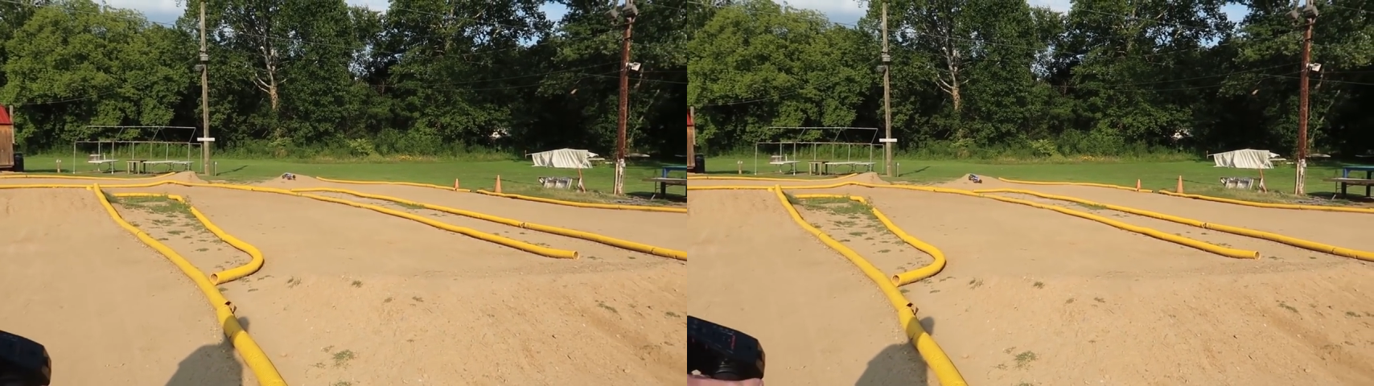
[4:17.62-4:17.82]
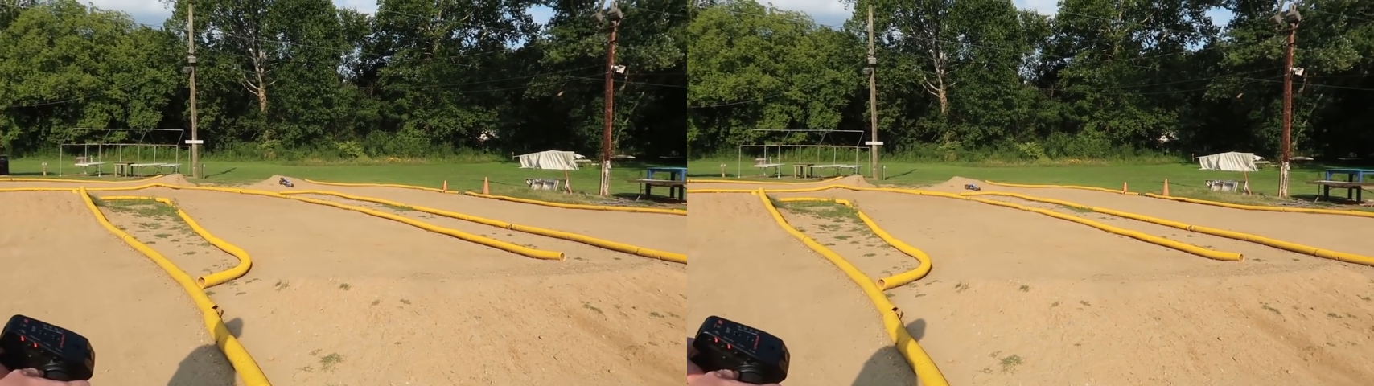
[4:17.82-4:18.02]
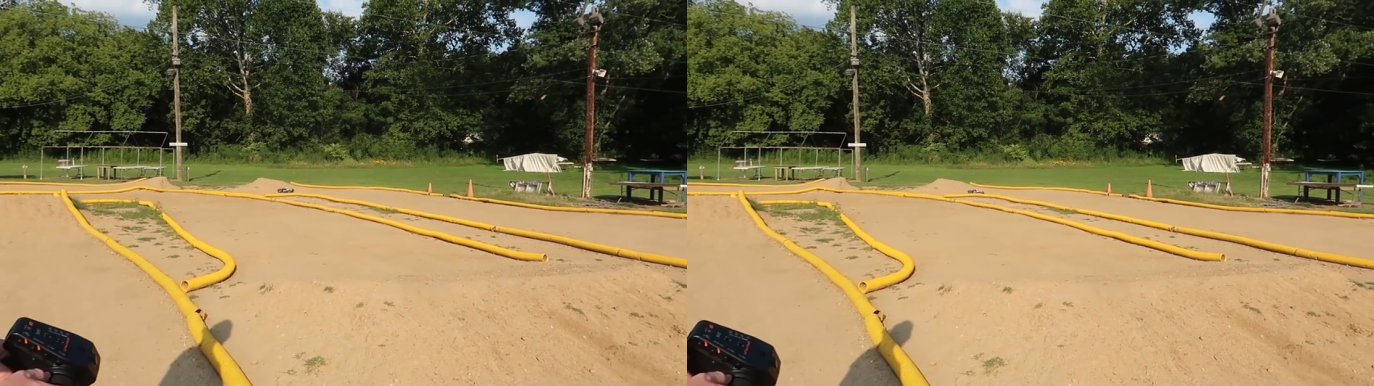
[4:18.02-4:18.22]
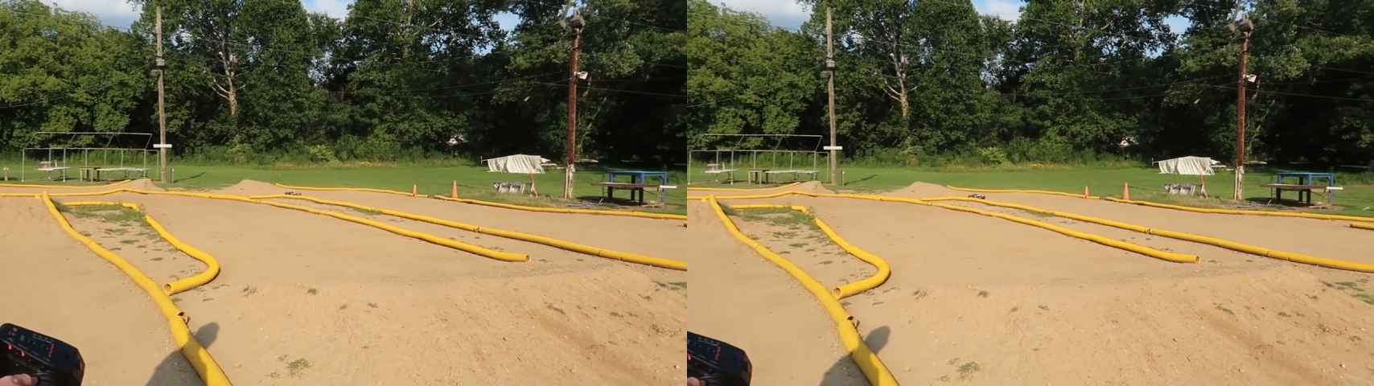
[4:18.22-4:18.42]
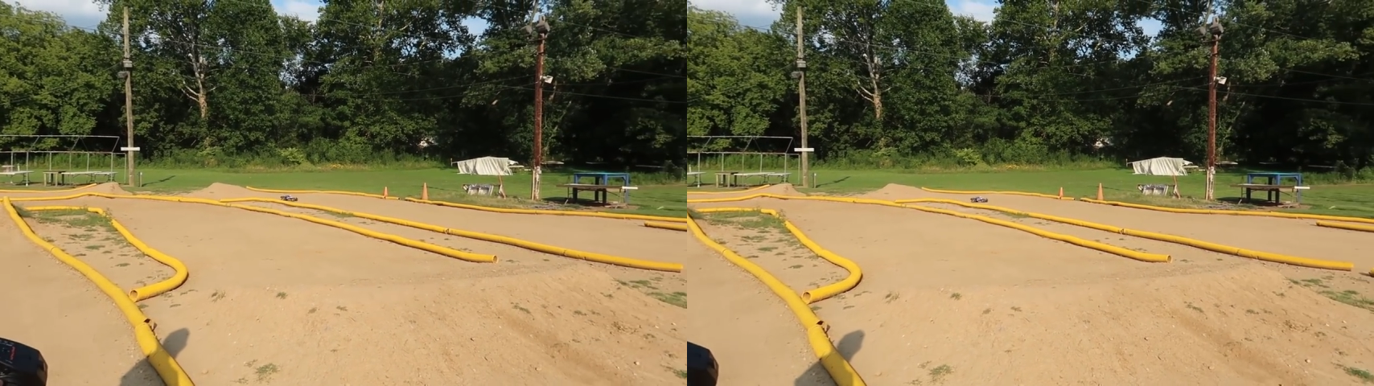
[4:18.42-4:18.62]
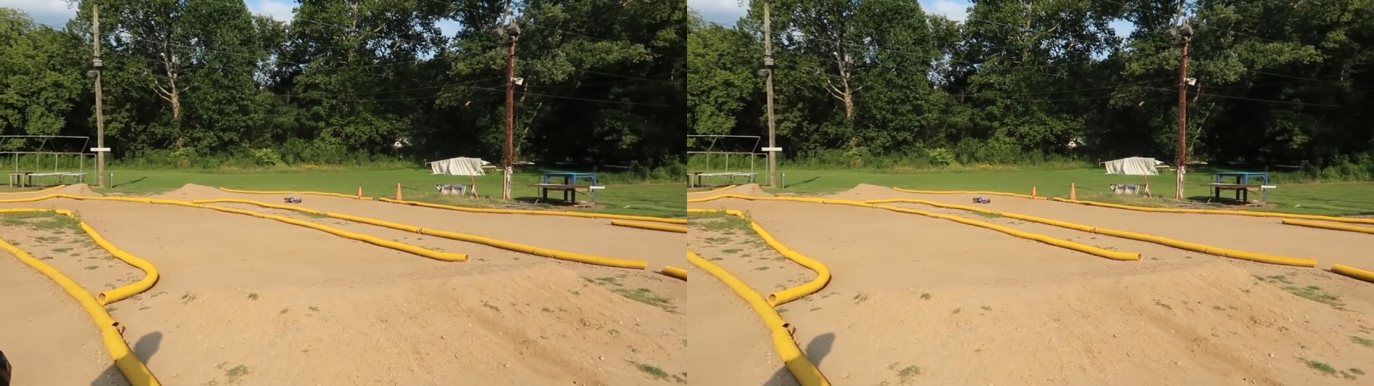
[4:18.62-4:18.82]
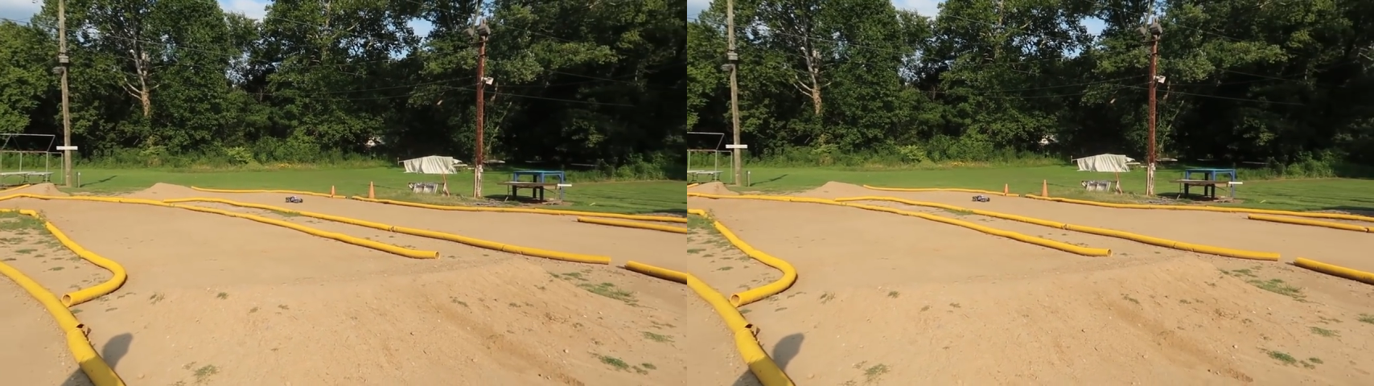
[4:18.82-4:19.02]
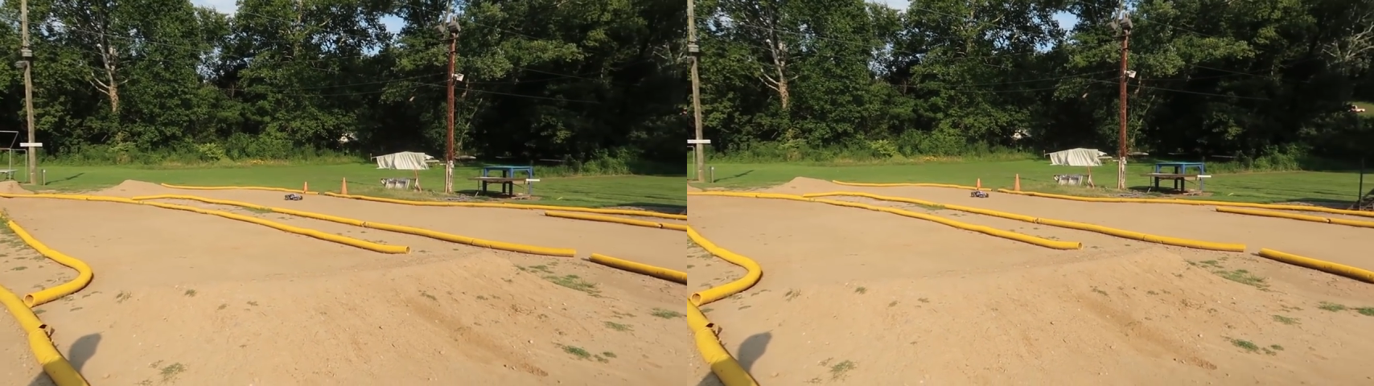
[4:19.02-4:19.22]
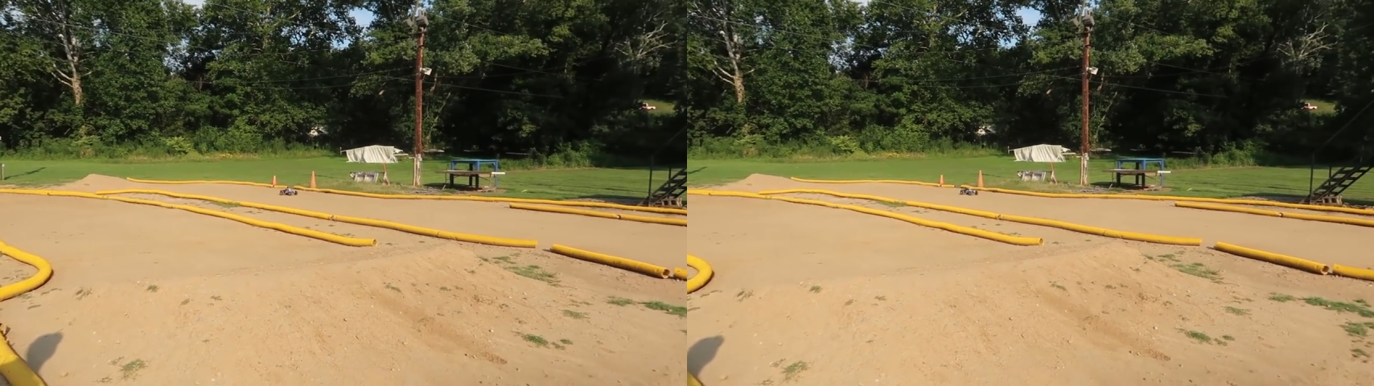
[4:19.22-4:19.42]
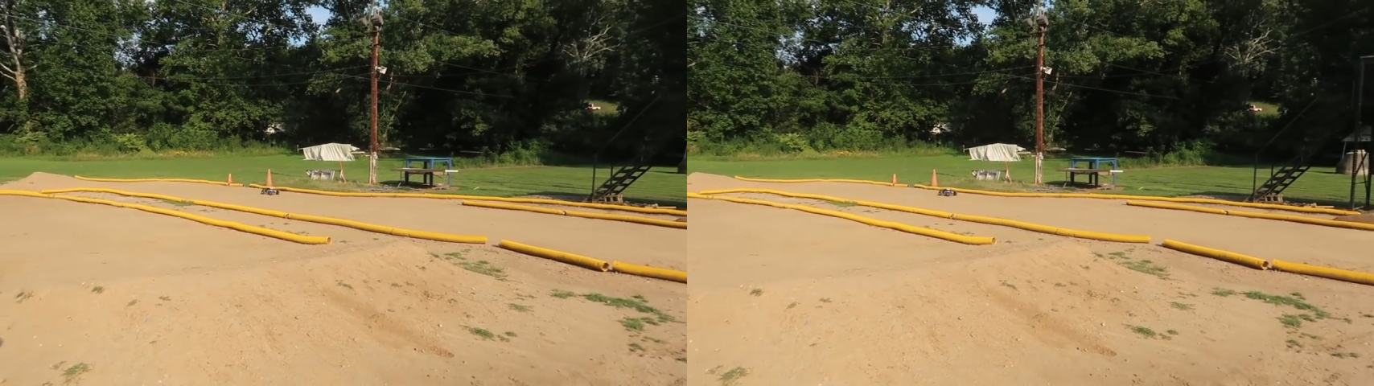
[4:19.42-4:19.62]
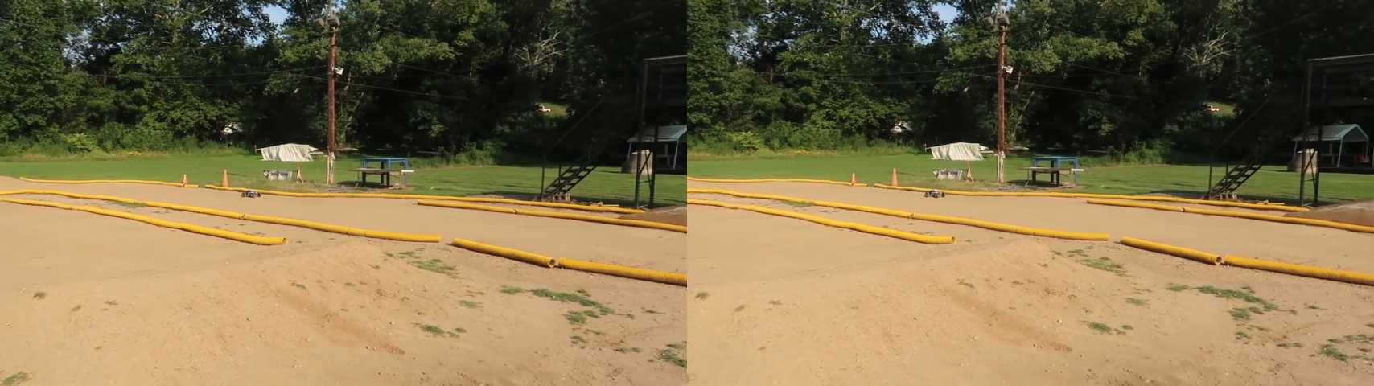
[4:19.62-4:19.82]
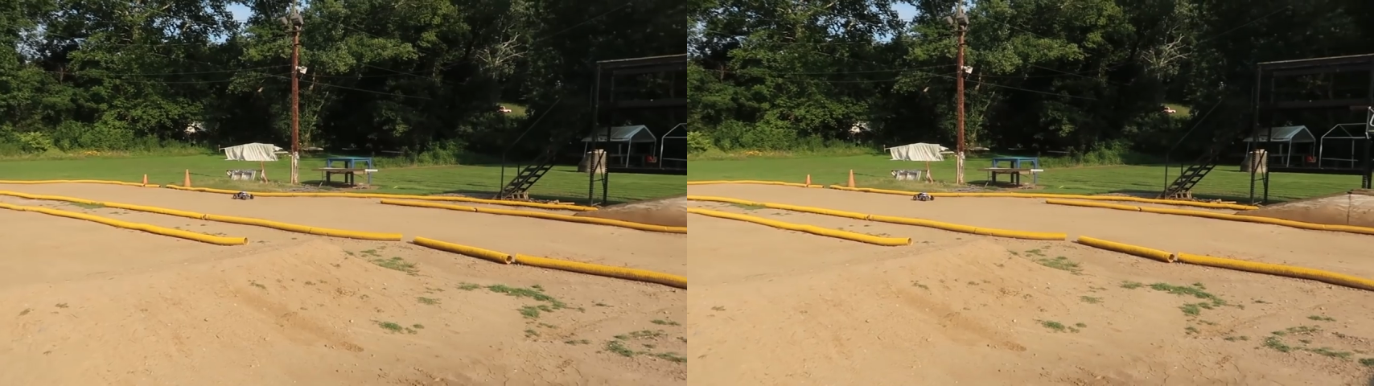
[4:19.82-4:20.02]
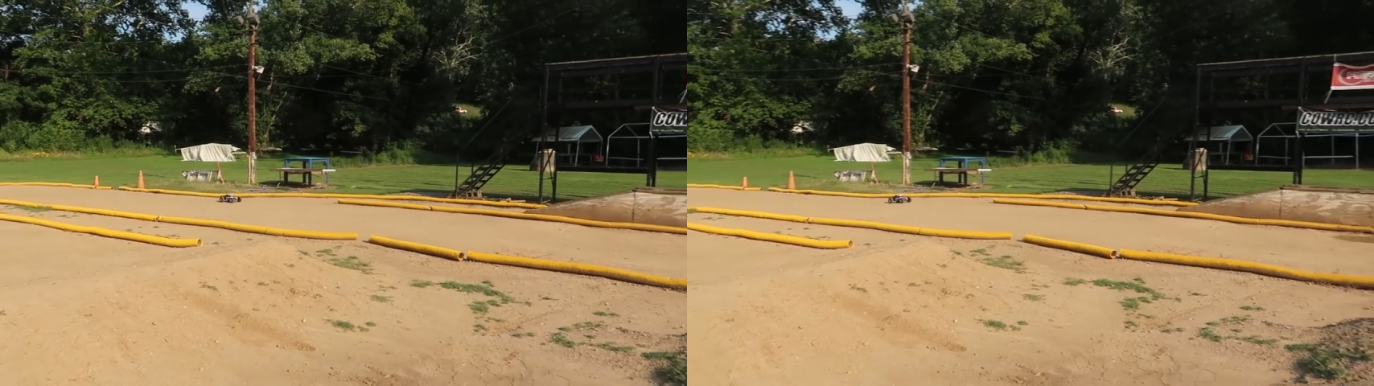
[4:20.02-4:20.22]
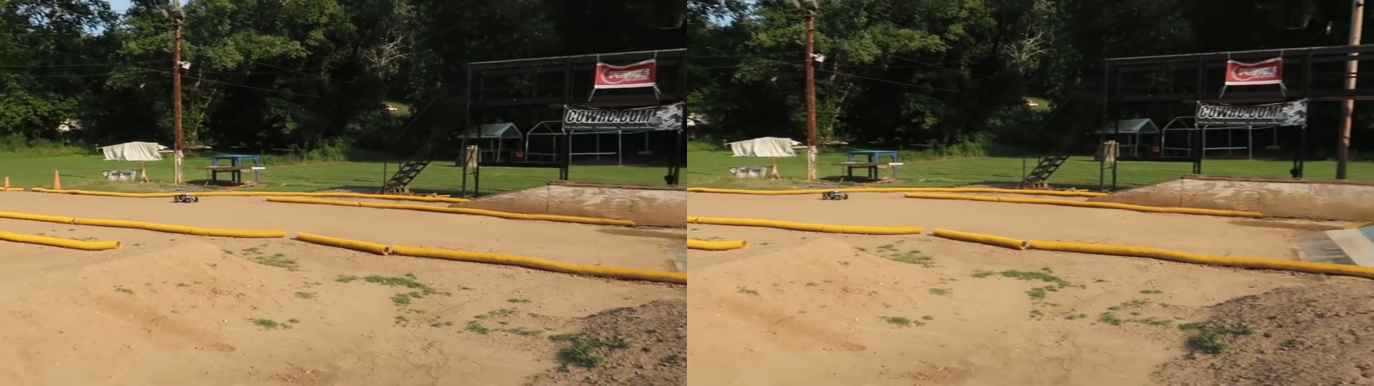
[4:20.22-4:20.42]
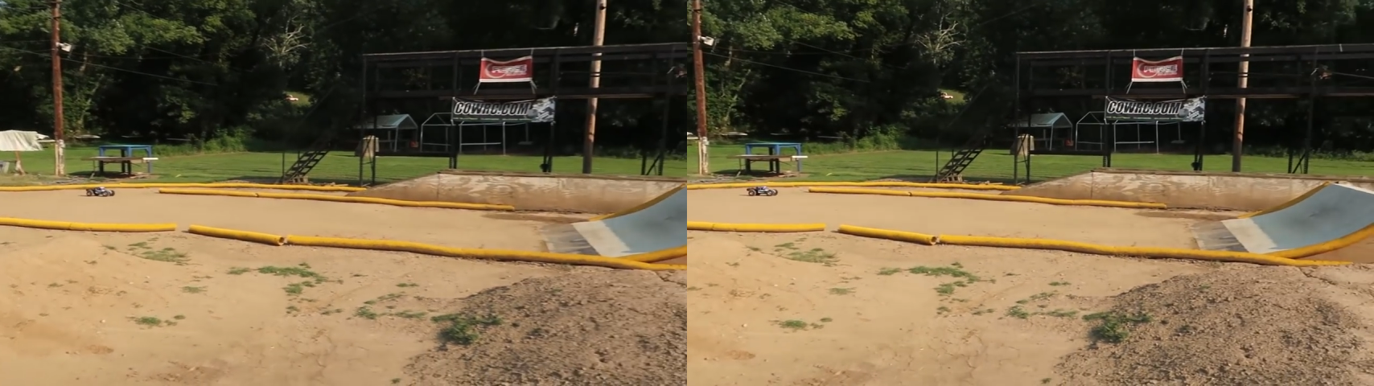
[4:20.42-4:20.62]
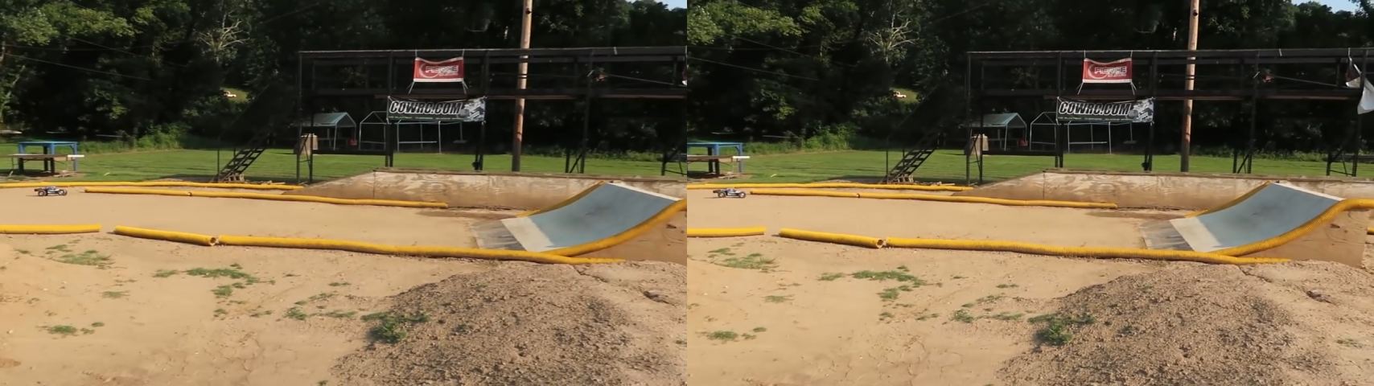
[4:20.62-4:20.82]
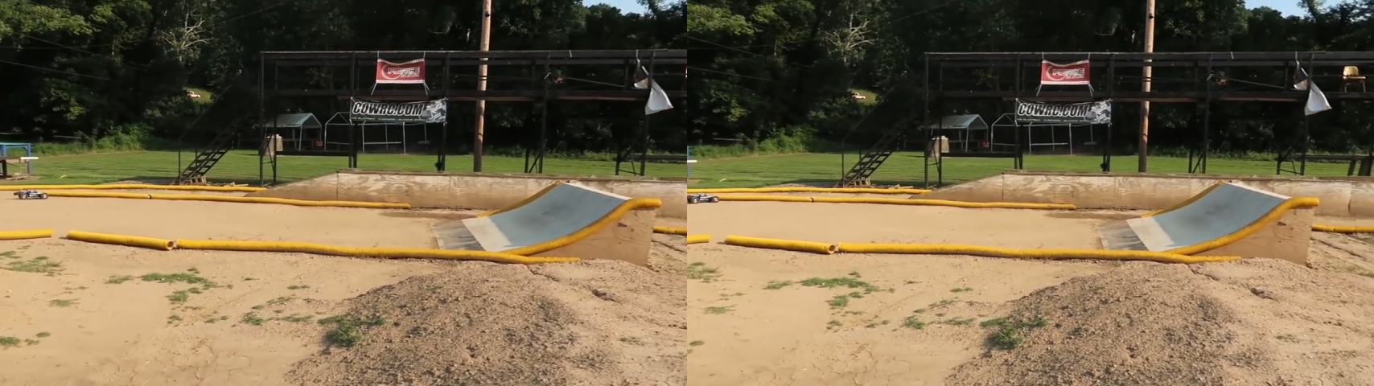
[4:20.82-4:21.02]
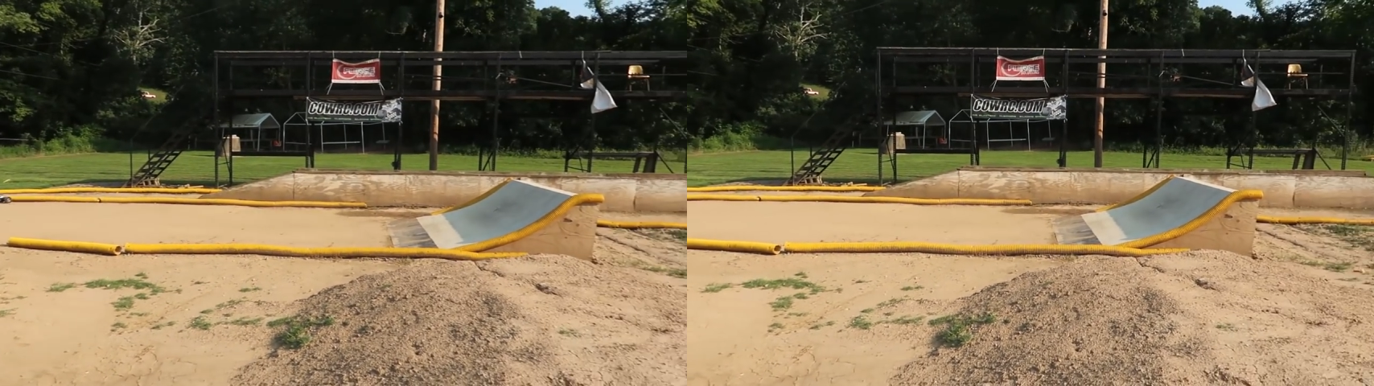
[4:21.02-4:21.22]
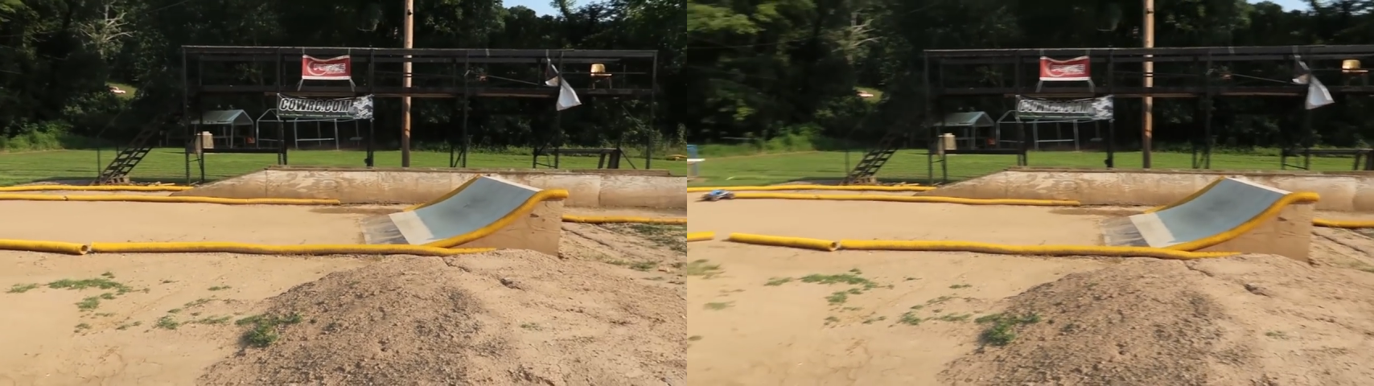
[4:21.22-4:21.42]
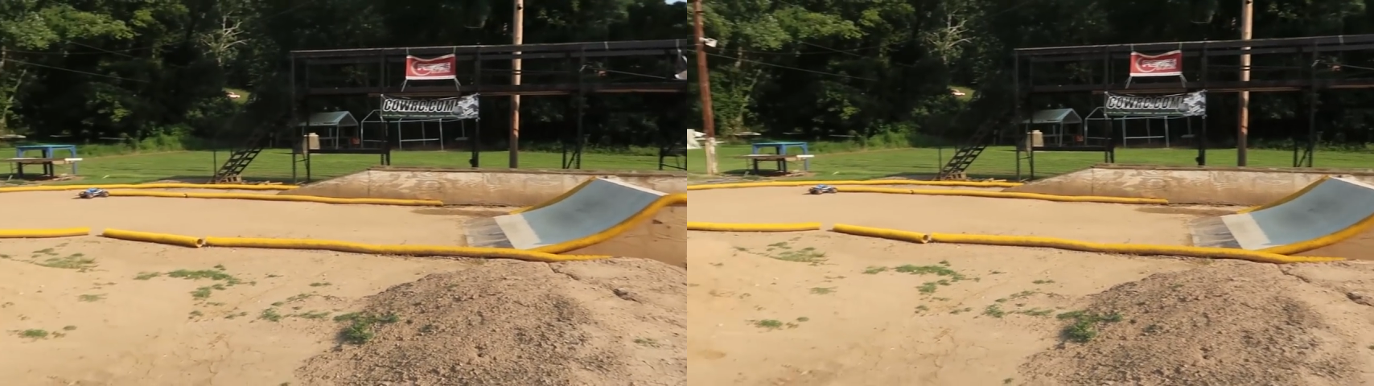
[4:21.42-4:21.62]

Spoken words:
Nobody's mouth can be seen.